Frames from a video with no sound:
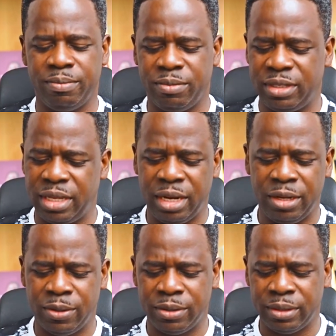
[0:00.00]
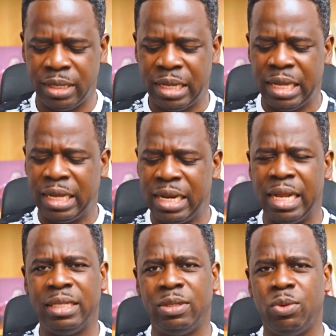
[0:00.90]
is telling us
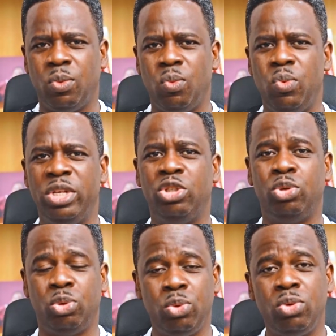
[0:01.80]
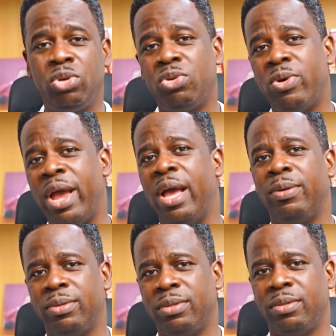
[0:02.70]
that we should cry
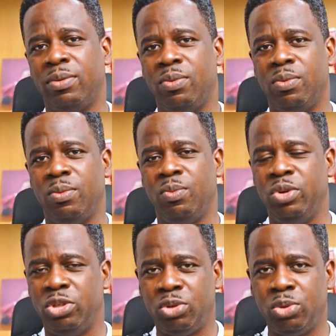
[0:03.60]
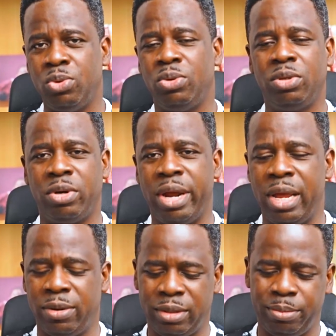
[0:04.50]
out
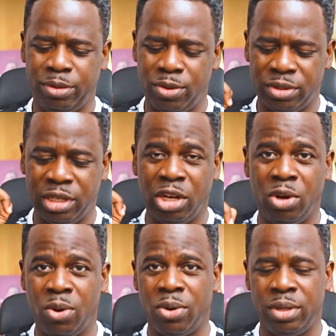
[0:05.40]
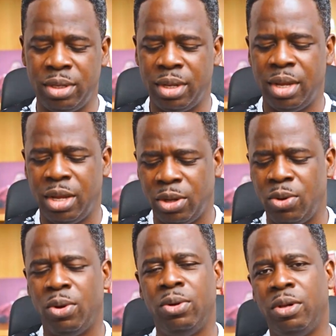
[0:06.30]
because the Lord
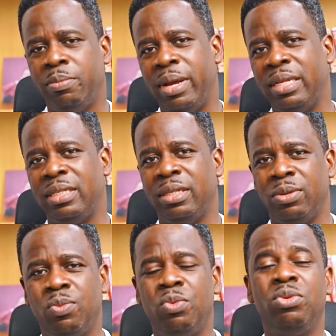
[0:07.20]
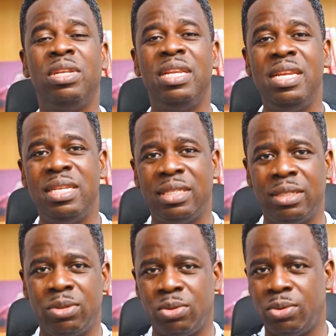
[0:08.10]
God Almighty would
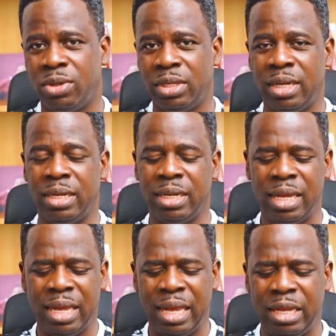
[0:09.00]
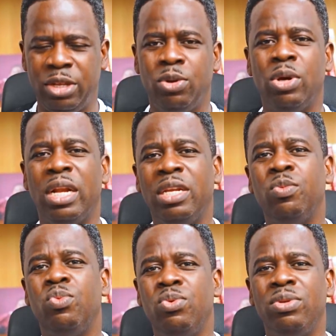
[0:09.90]
listen to us and he
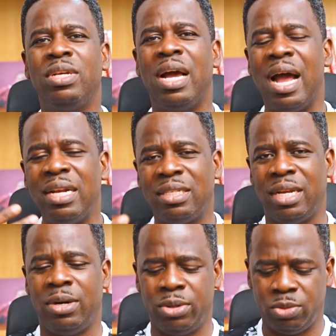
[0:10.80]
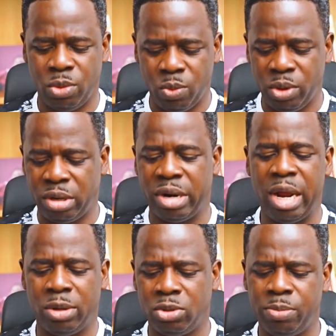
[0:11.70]
would answer us when we cry
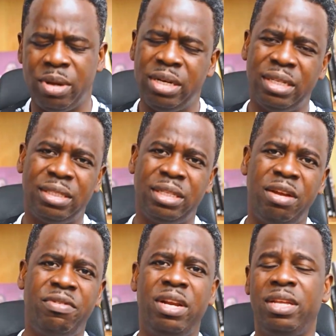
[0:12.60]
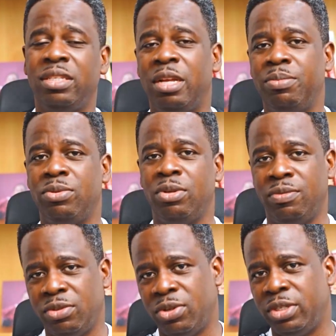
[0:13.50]
out to him. And there's several examples
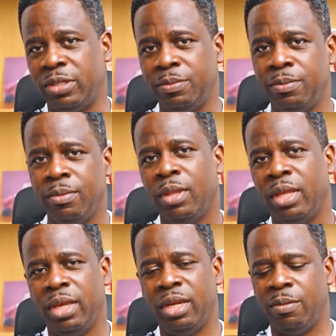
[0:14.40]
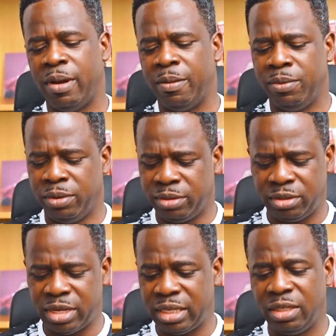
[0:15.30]
of such in the Bible,
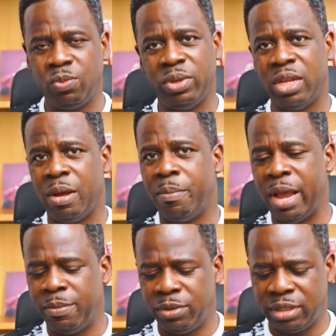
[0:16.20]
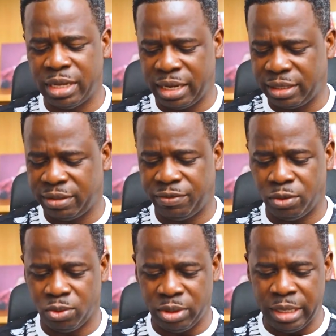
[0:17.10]
starting with our Bible text
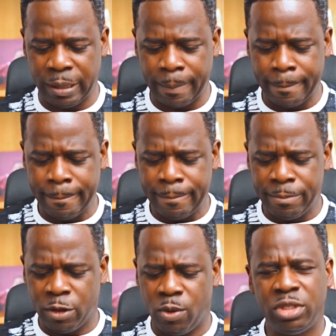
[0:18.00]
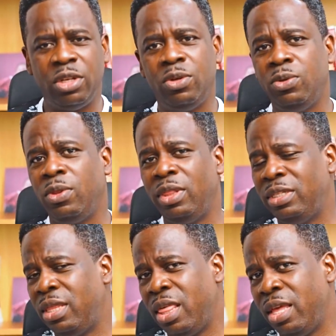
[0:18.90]
for today. It was a good
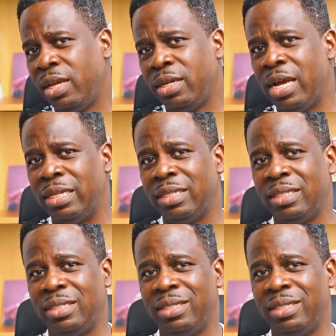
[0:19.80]
thing that